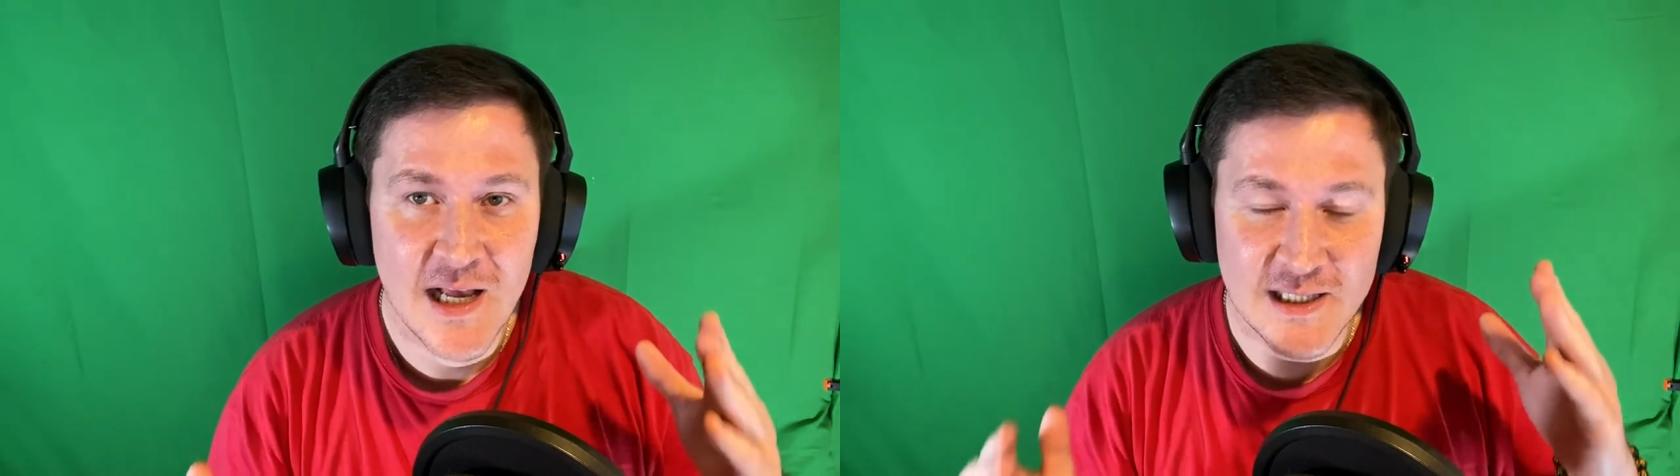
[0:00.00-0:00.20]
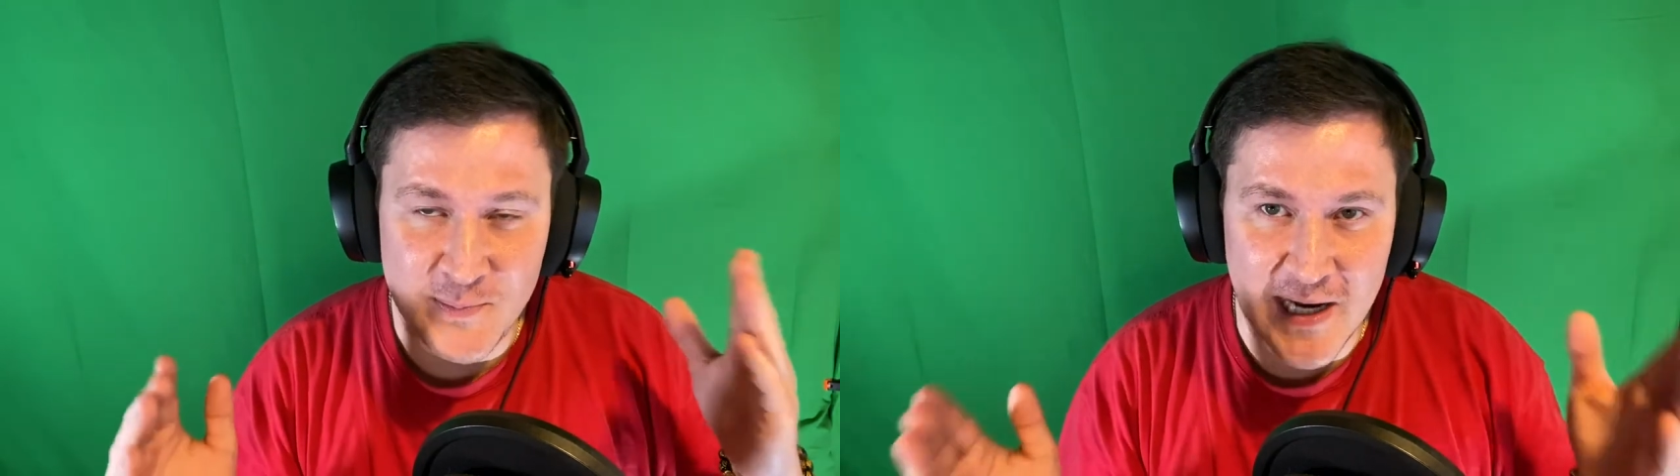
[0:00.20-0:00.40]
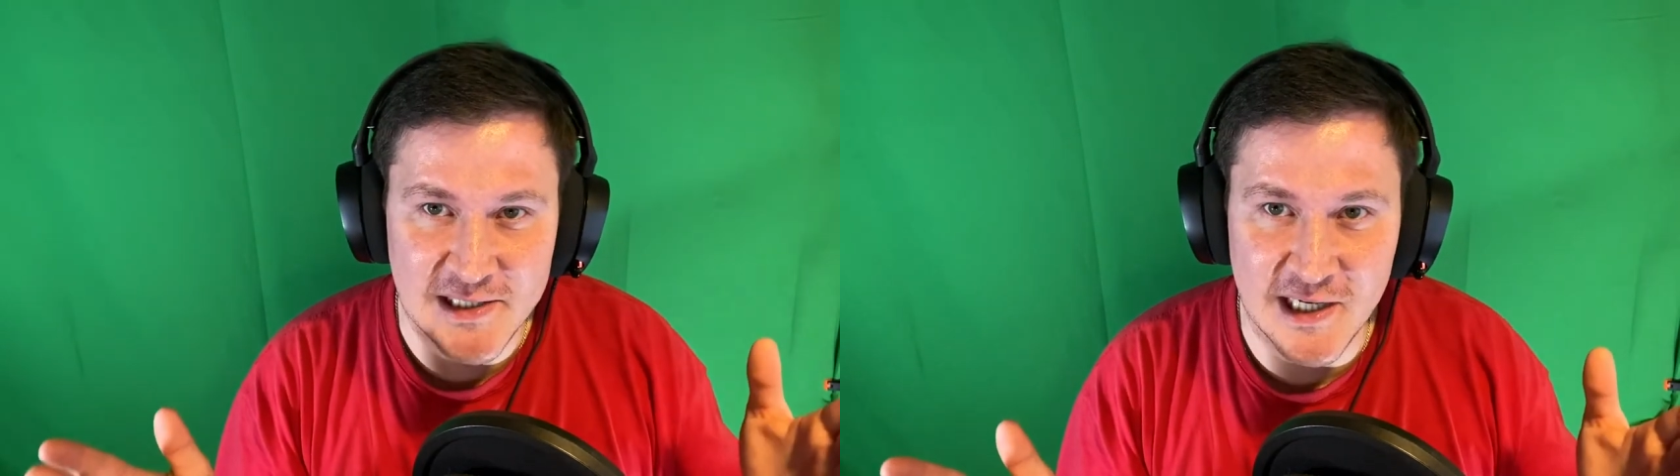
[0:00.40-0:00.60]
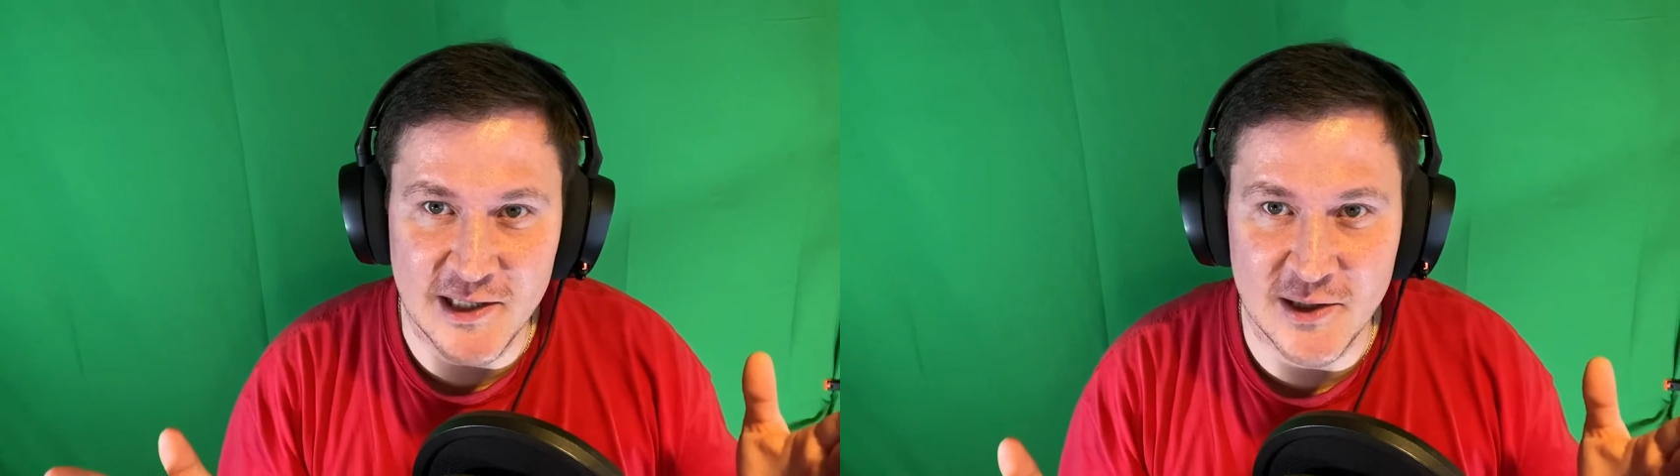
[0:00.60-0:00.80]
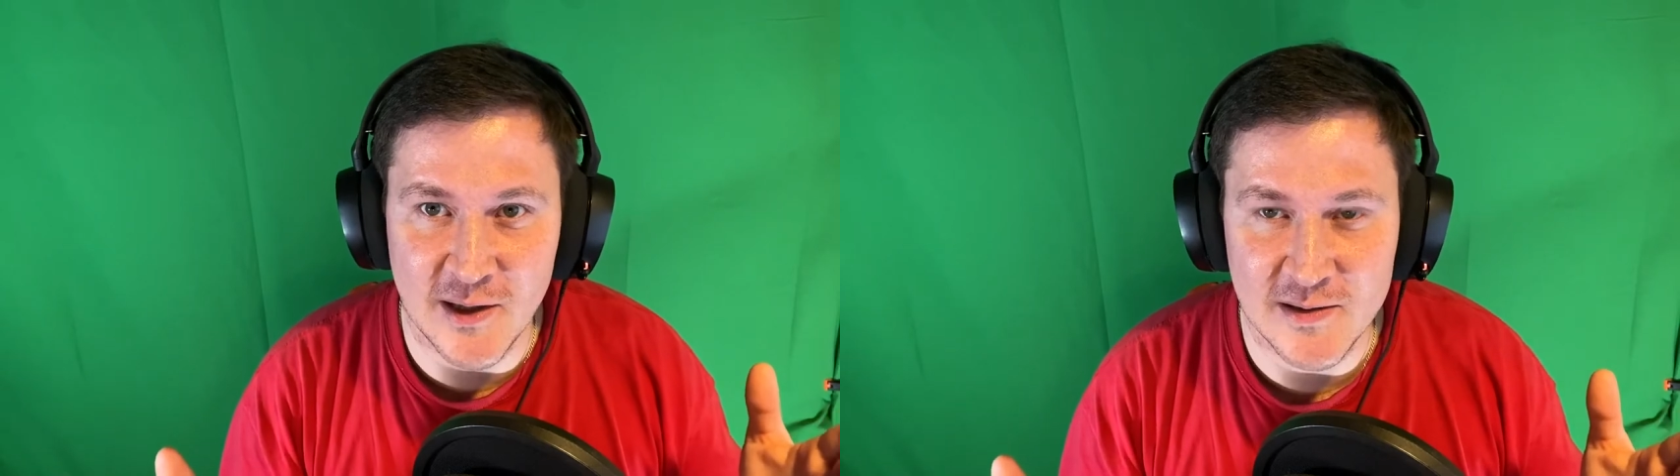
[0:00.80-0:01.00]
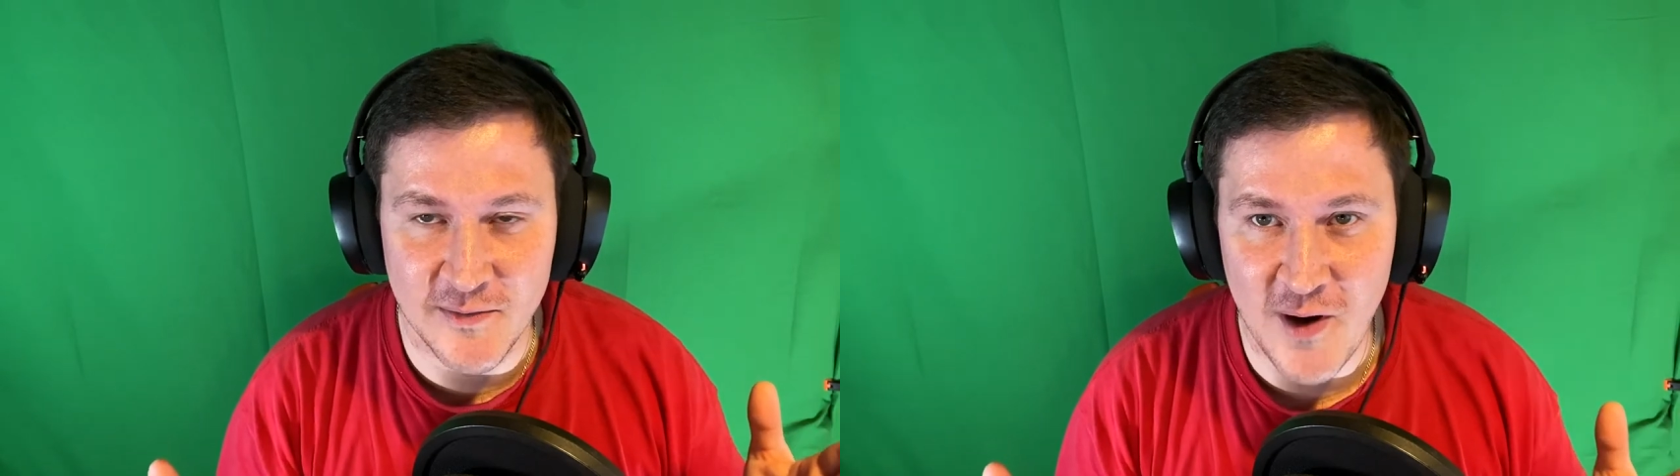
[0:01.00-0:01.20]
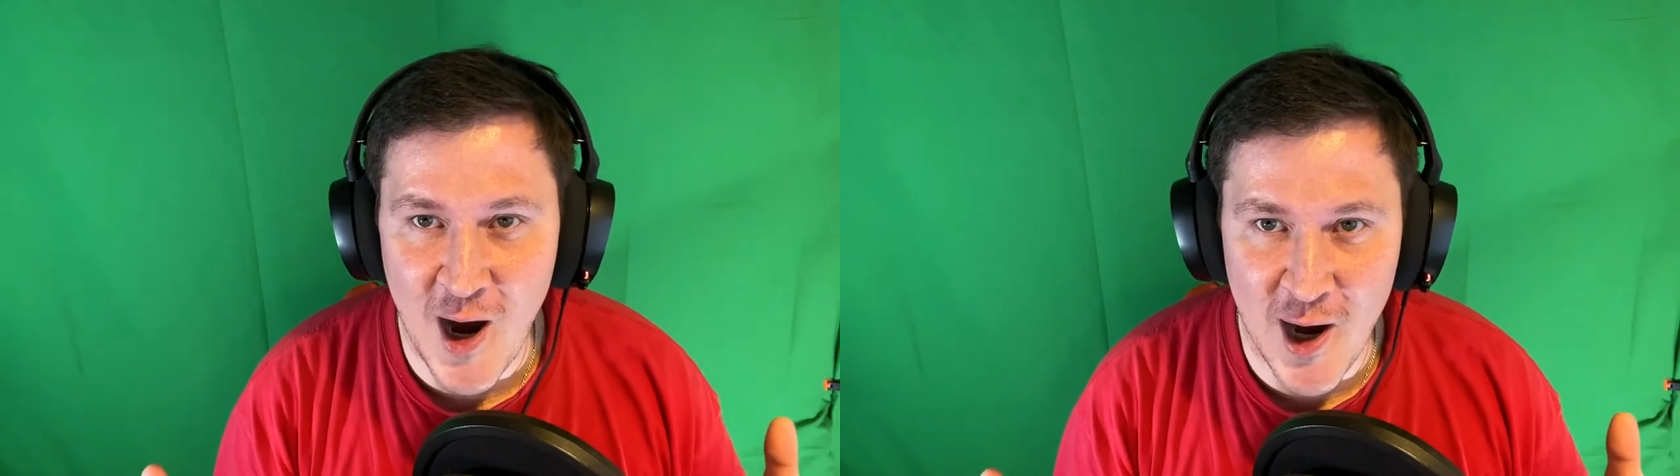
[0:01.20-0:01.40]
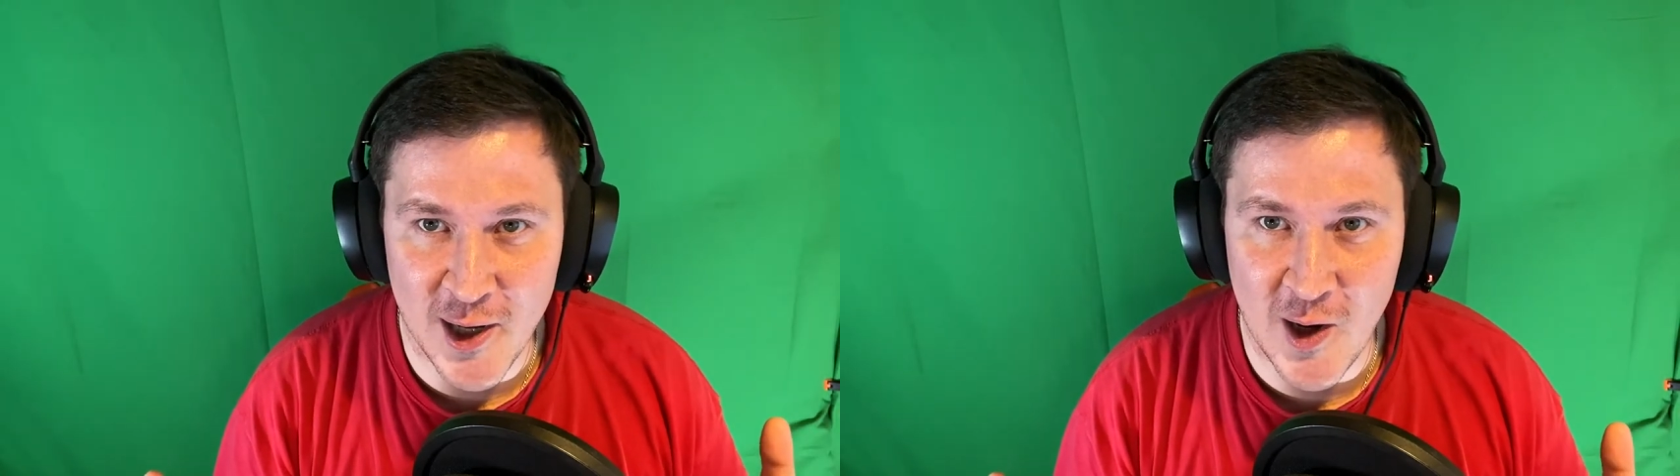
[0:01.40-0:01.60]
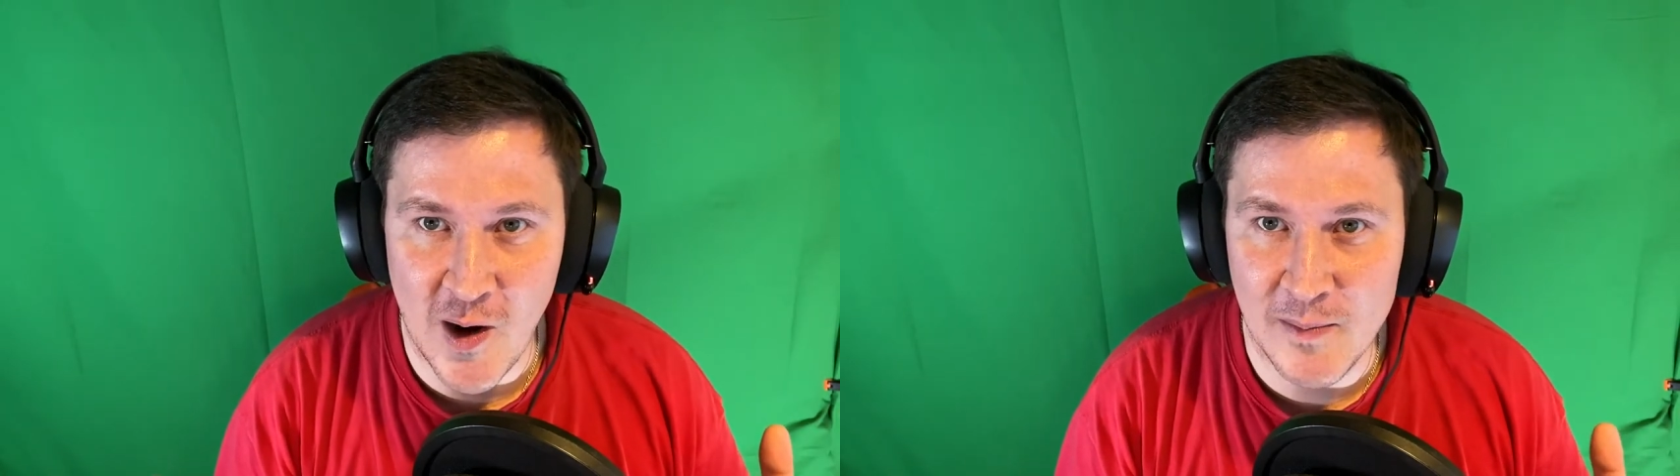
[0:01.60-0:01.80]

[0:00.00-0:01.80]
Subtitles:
especially in terms of audio,